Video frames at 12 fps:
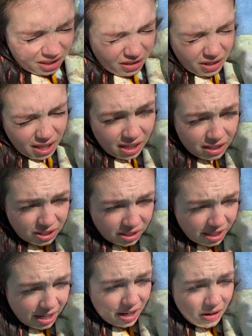Okay, so
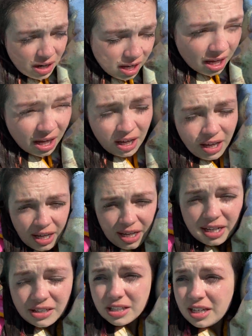now
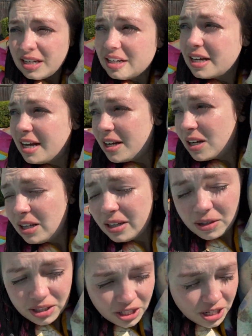it's getting kind of
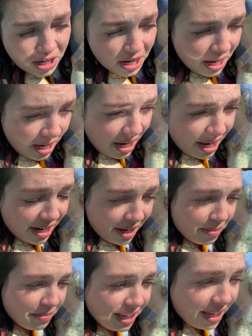closer and
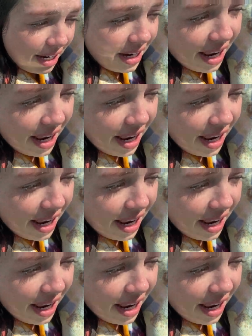I'm getting